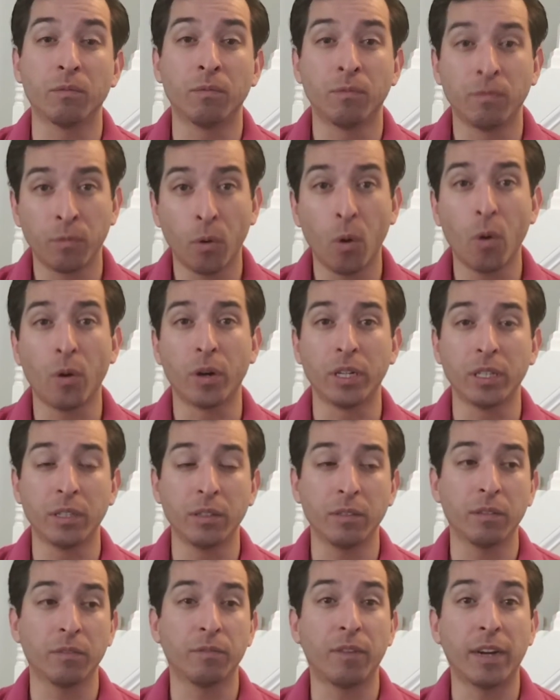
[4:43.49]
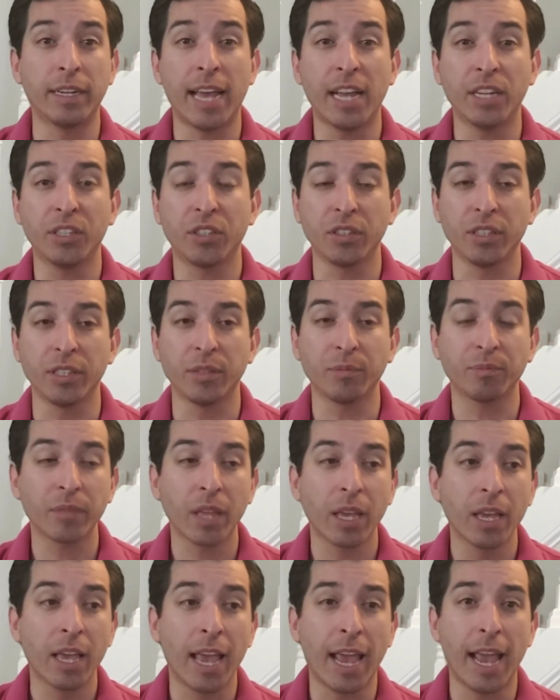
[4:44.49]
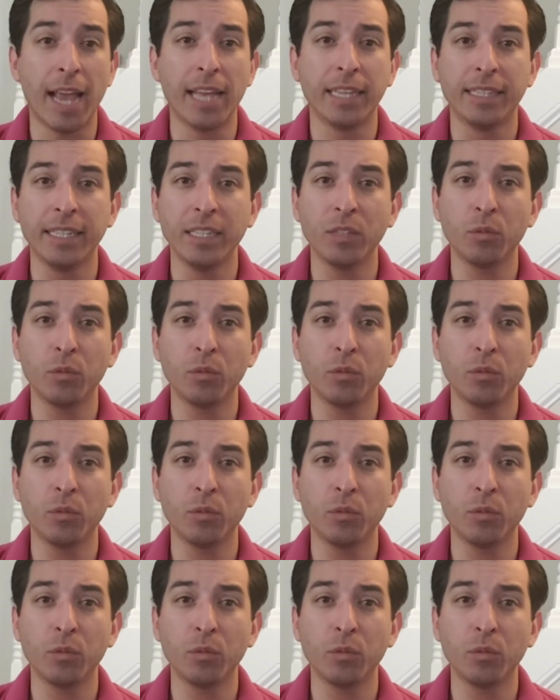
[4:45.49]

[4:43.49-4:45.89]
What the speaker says: forward financially. And these